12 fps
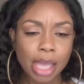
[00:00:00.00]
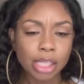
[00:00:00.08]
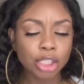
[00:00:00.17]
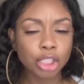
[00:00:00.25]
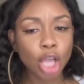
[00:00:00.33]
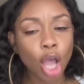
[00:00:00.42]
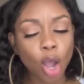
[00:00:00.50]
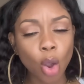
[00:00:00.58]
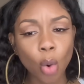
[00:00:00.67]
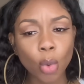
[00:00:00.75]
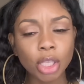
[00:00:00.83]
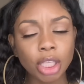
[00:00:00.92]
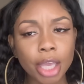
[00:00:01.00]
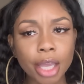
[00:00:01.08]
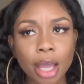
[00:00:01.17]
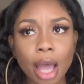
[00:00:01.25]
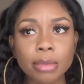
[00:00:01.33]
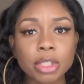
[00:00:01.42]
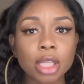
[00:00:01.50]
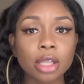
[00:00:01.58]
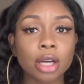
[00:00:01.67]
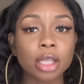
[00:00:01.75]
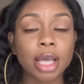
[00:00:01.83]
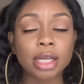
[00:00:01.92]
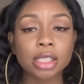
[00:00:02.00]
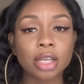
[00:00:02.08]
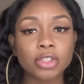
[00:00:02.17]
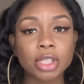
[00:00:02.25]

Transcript: So, yeah, I'm telling her a lot of stuff.